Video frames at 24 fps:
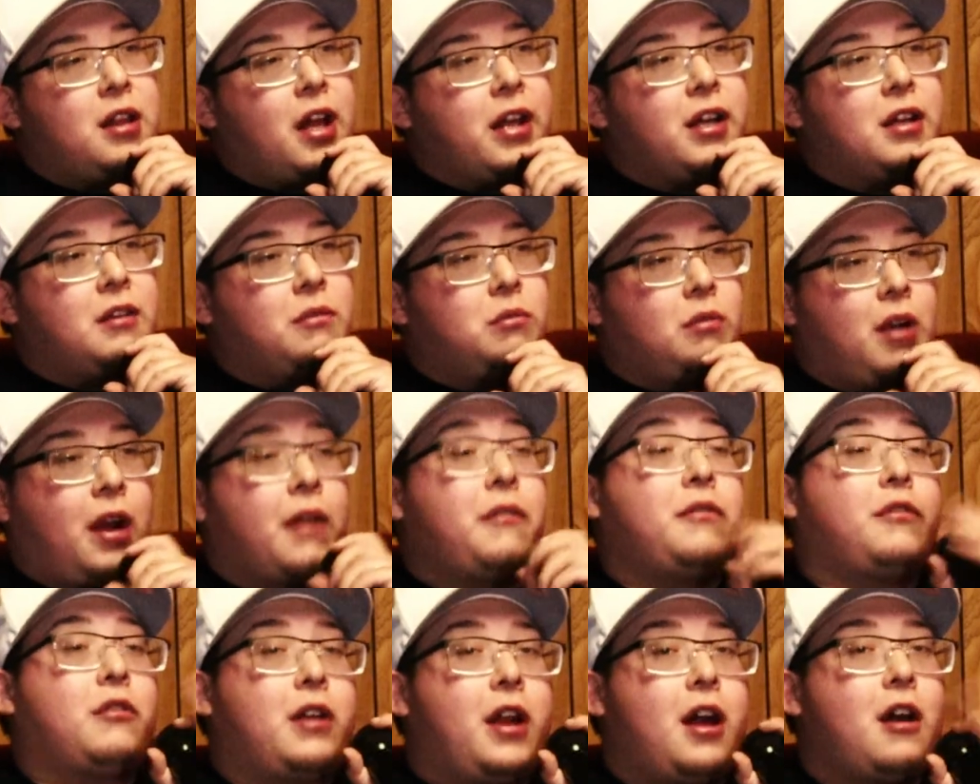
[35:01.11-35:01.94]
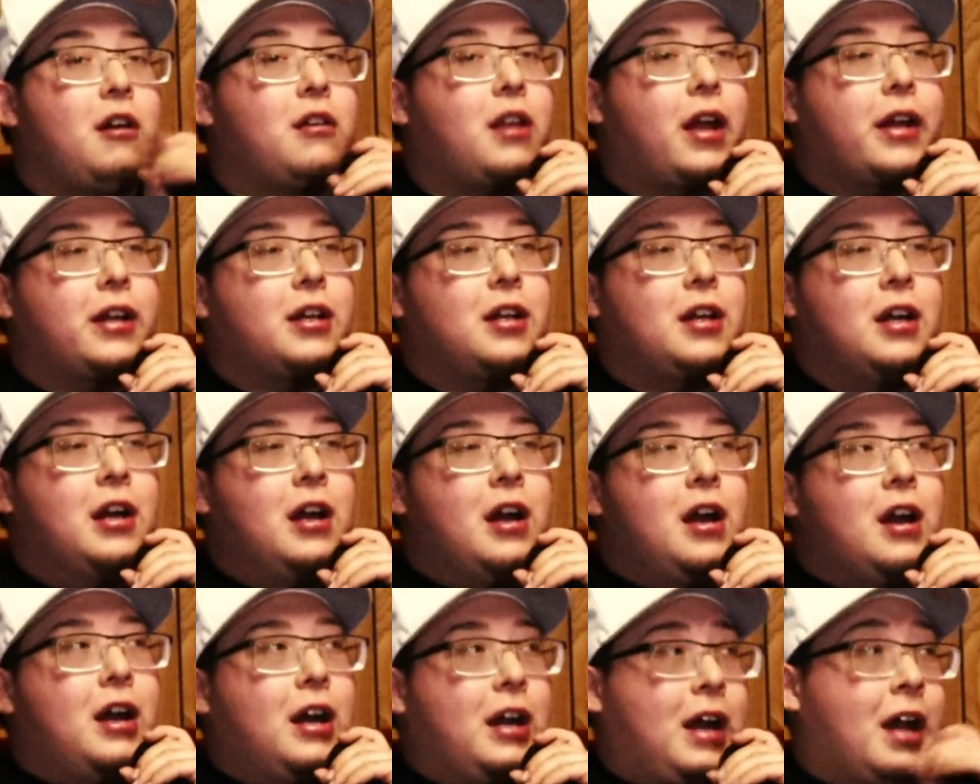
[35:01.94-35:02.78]
Like right for now, like
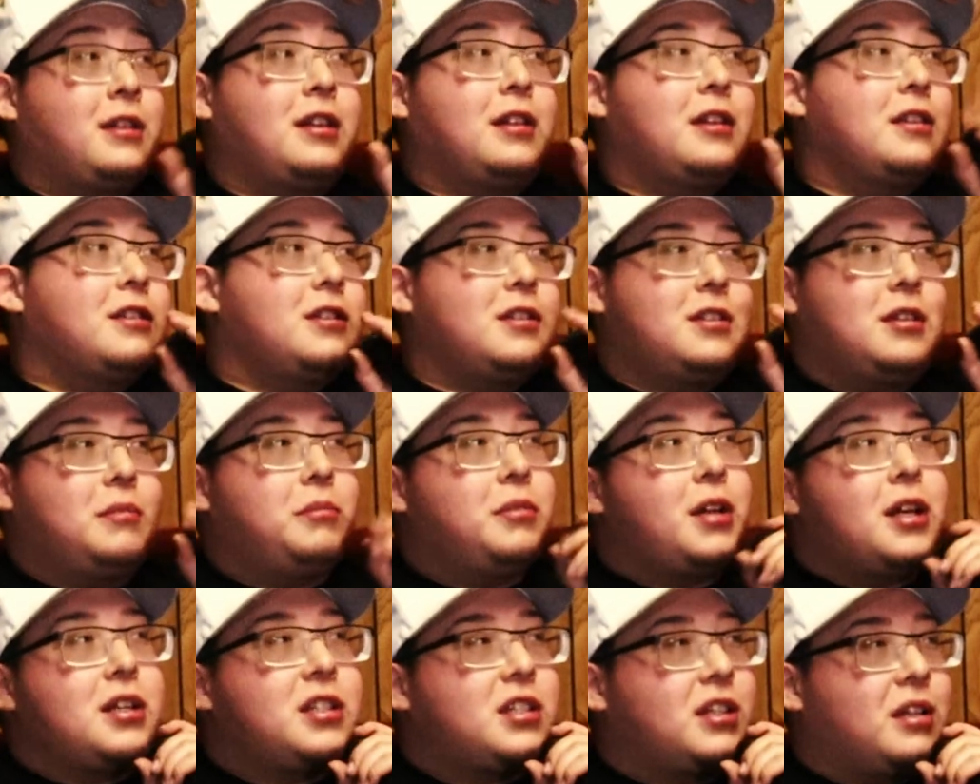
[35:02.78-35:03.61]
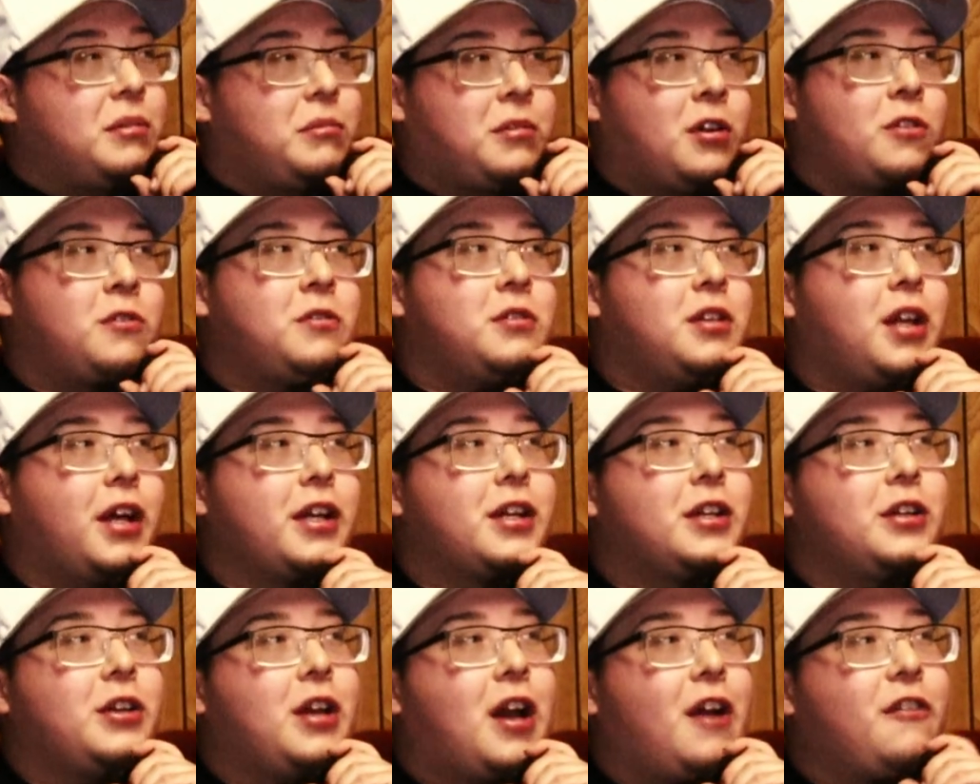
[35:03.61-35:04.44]
I think this is a blessing, bro.
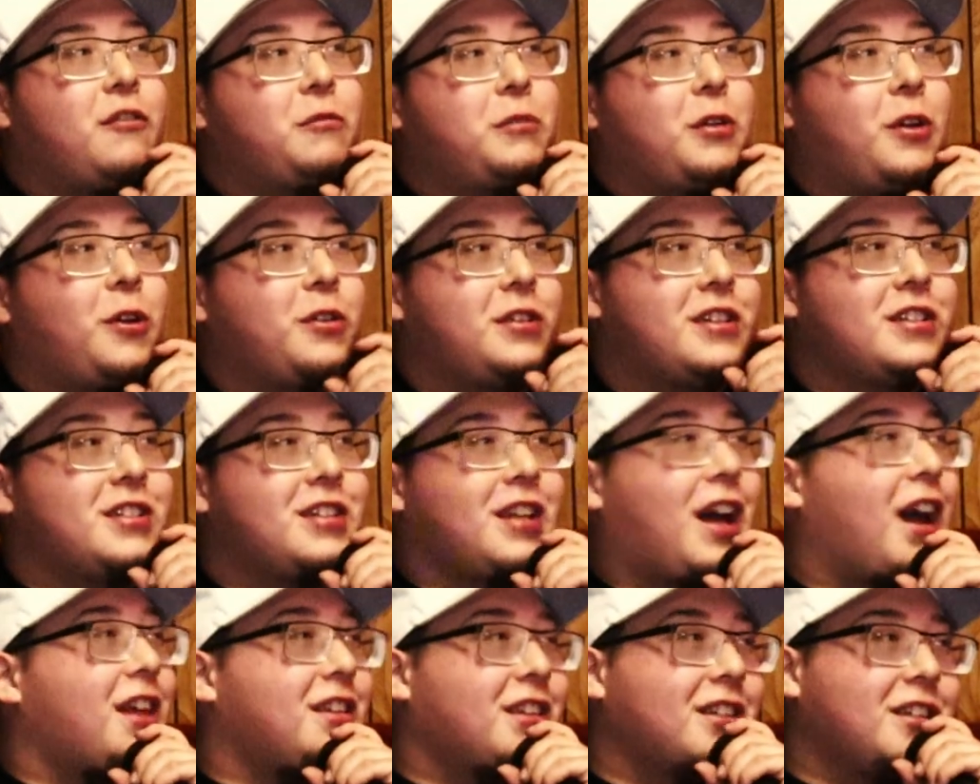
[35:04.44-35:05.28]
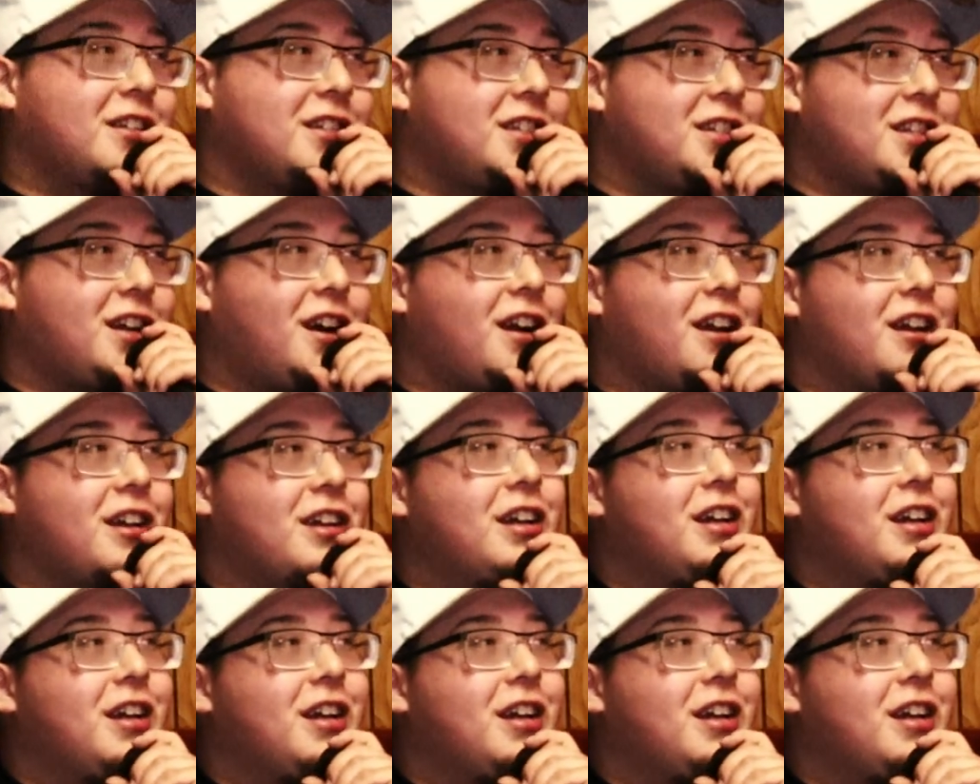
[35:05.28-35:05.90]
Like you having me on this, I think this is tight.